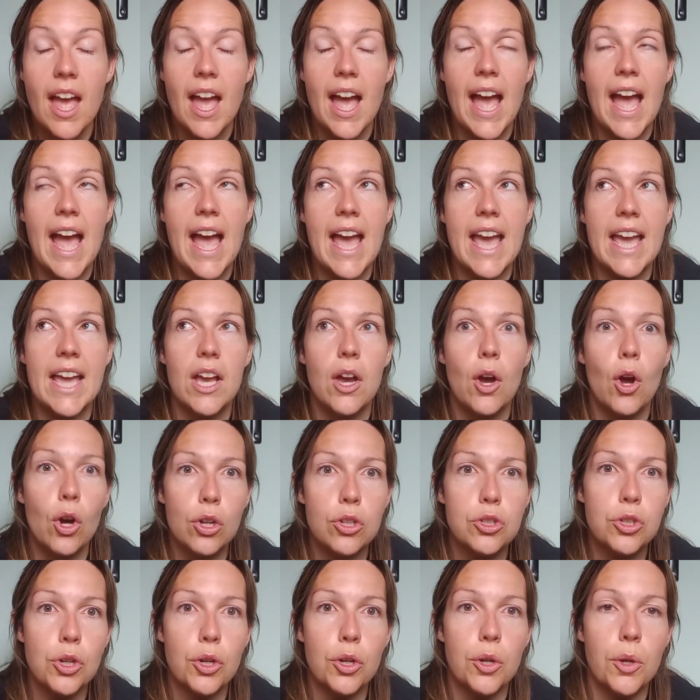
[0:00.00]
A
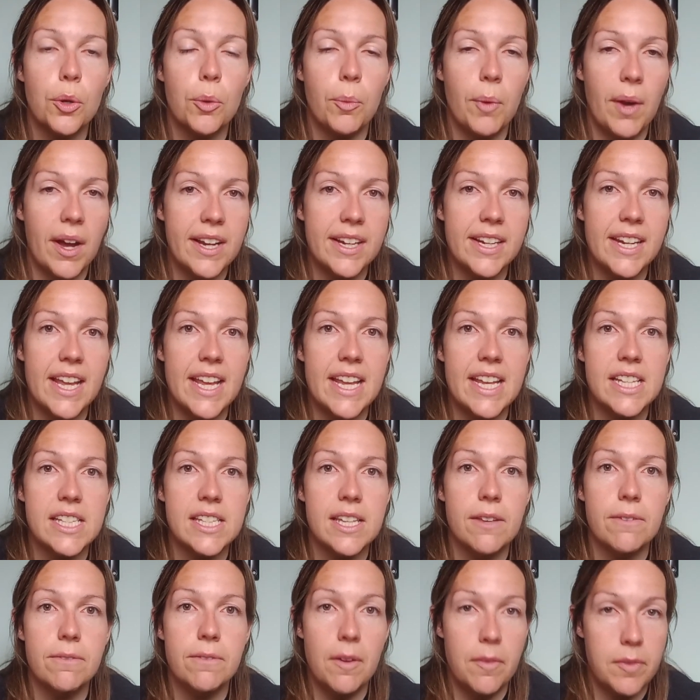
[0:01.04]
hot chocolate one
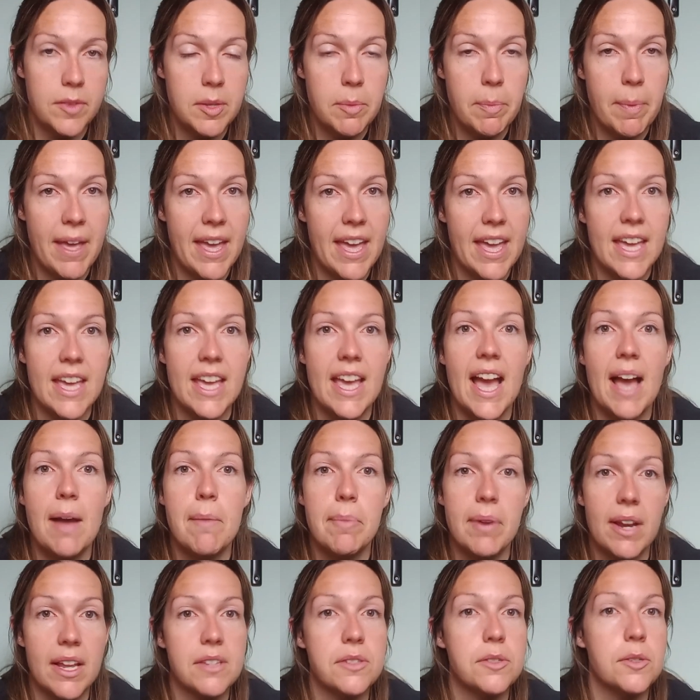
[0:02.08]
is 50p,
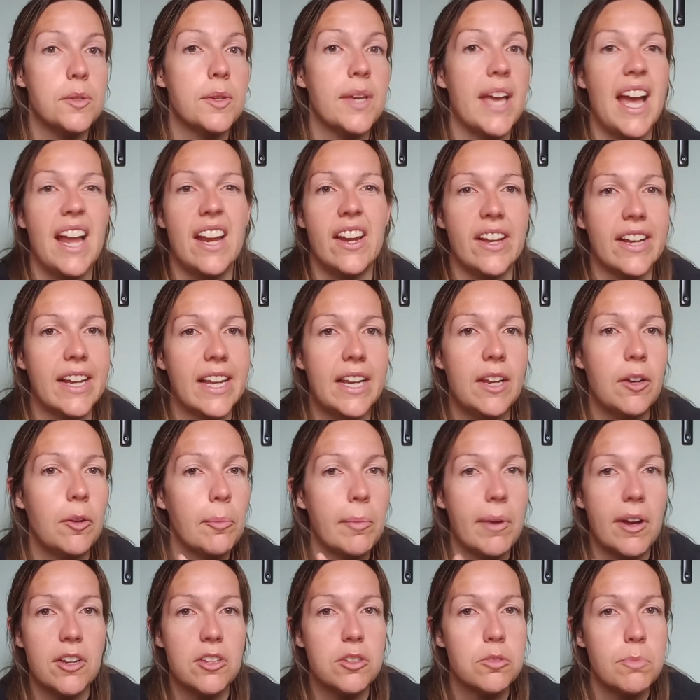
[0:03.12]
plus you get like a little
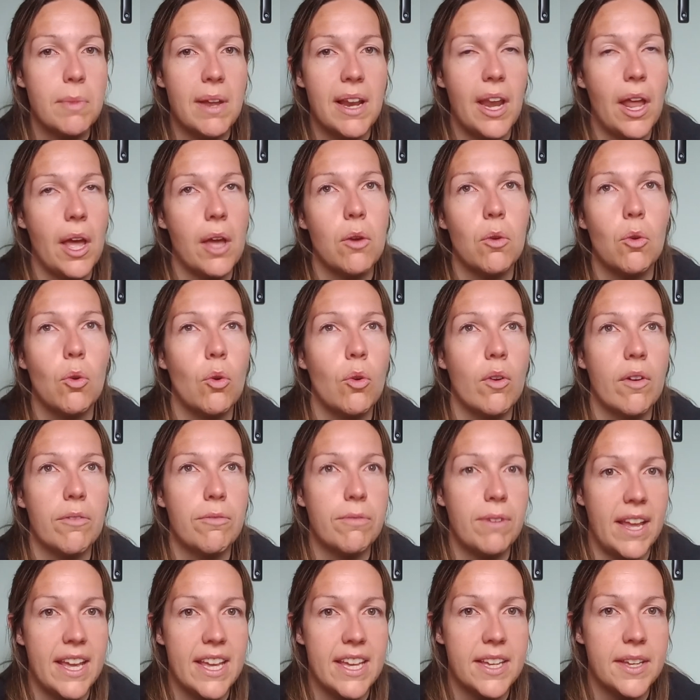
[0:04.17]
marshmallow or a
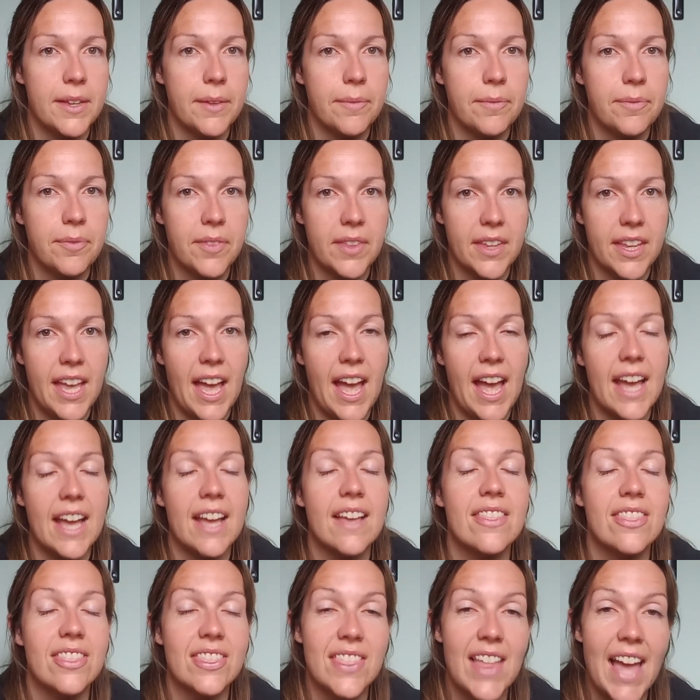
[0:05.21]
flake.
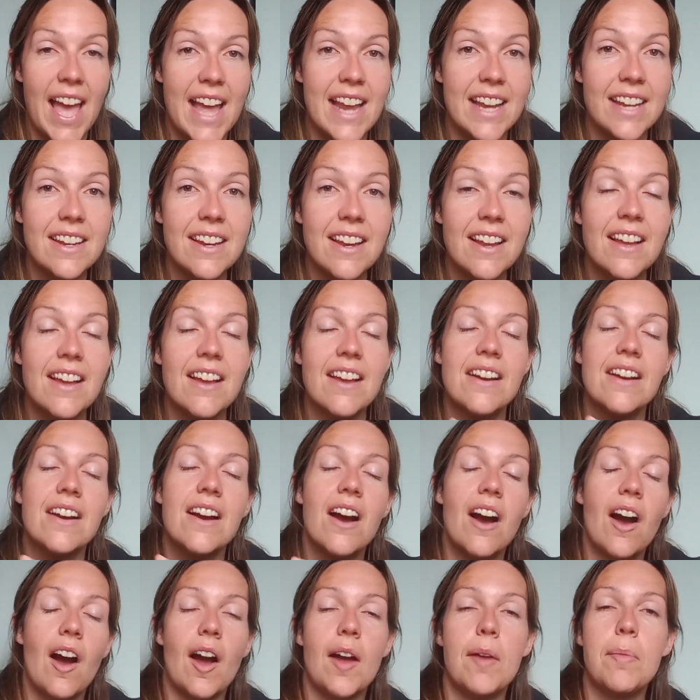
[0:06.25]
Okay, then
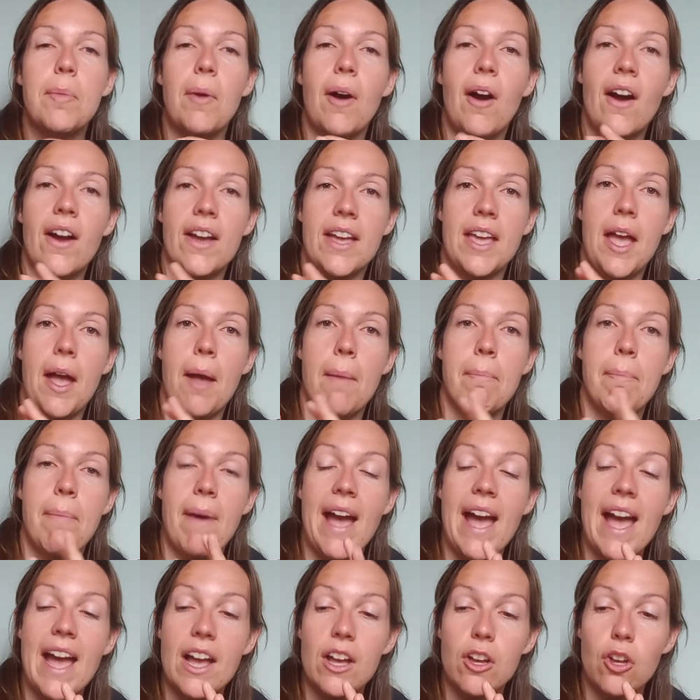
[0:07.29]
I buy a
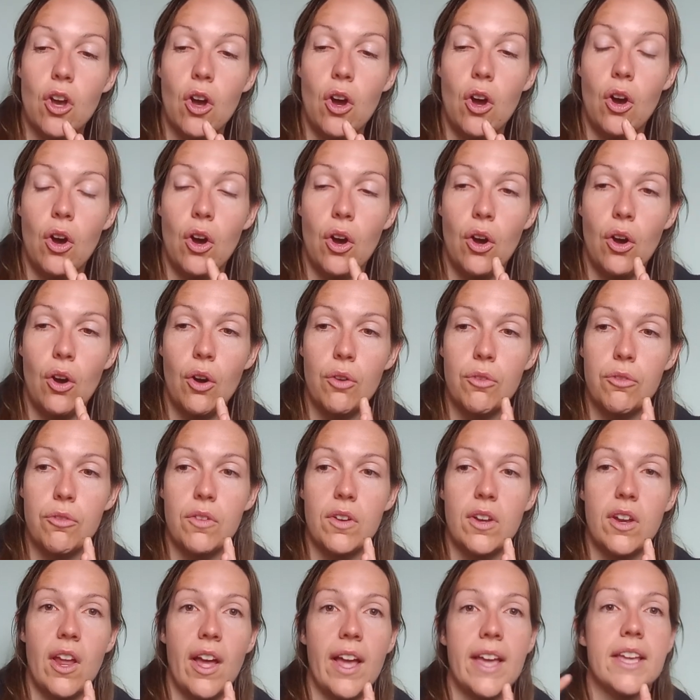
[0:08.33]
bag of
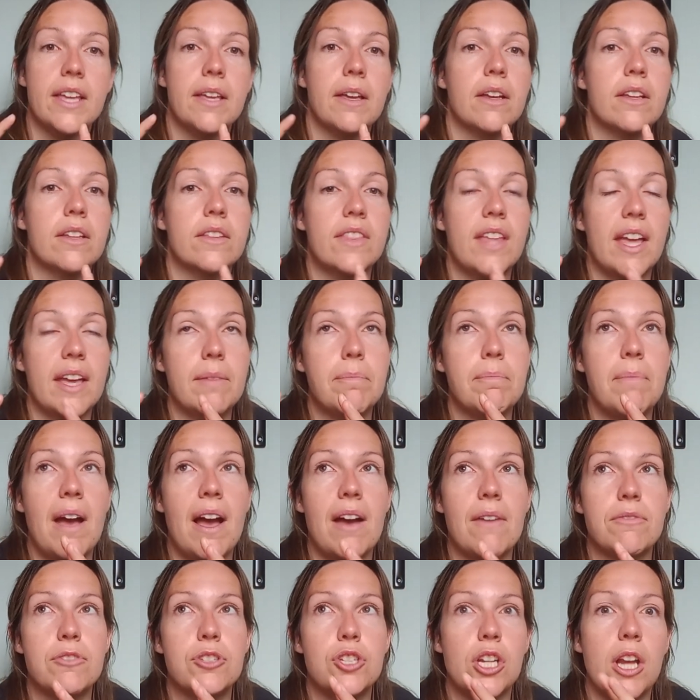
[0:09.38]
like, they
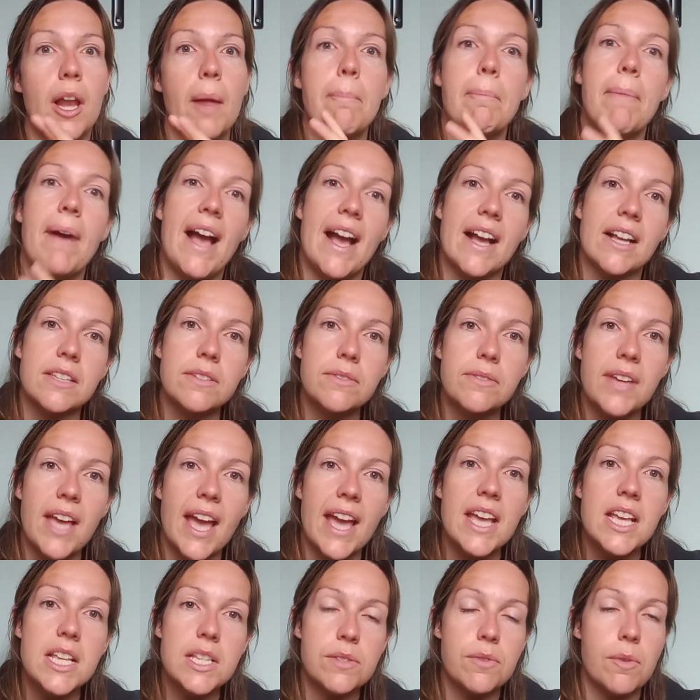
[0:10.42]
do like bags of
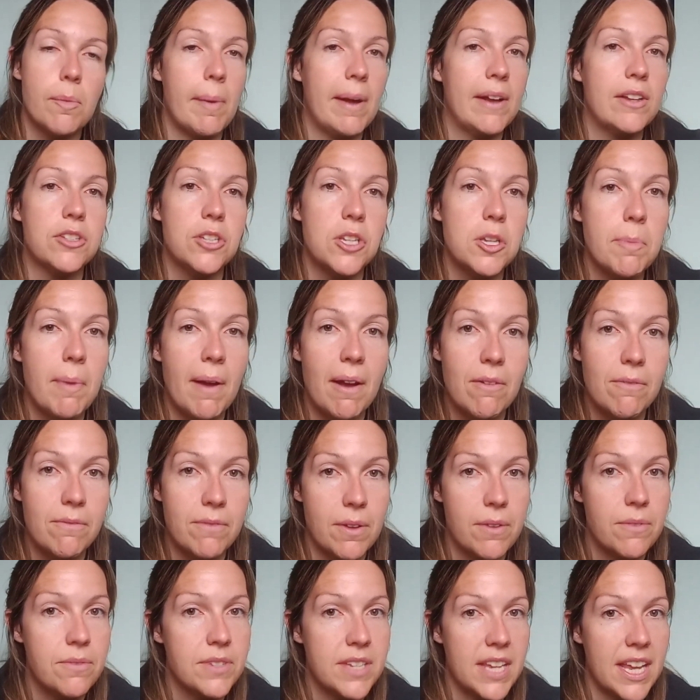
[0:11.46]
cakes for about
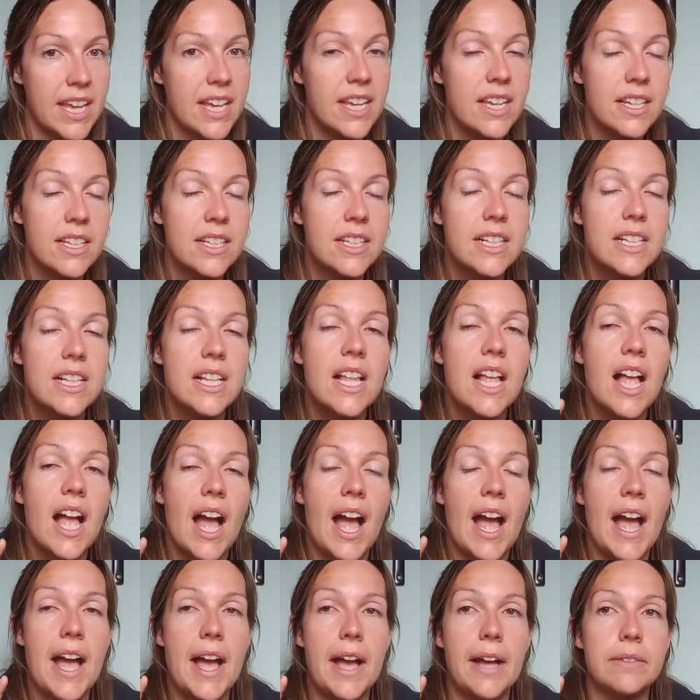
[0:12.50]
£2.50,
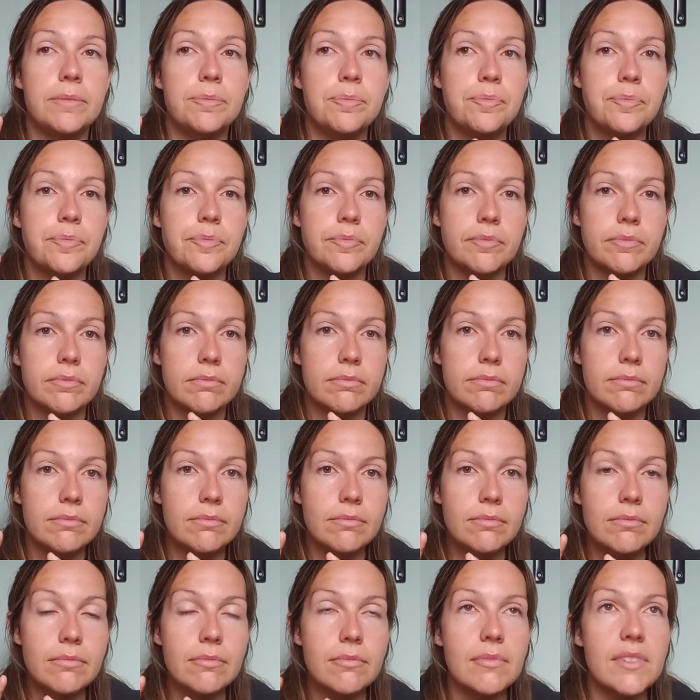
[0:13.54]

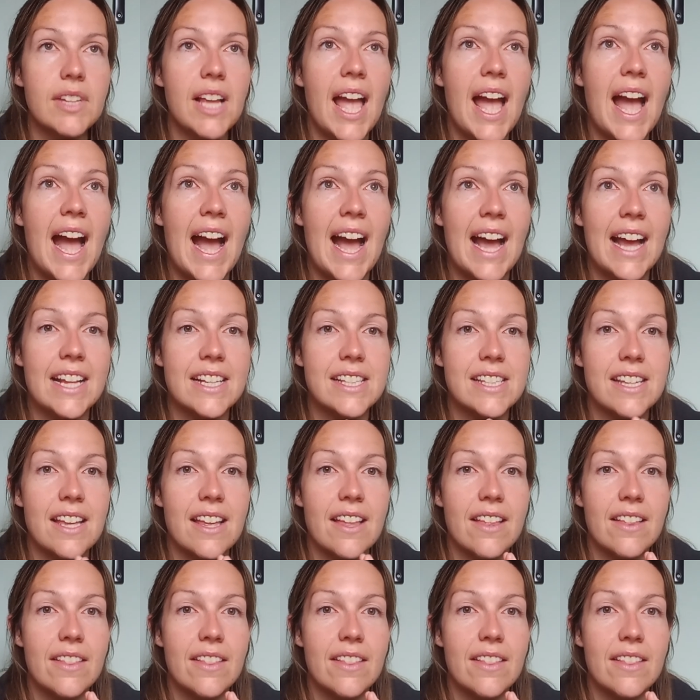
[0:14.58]
and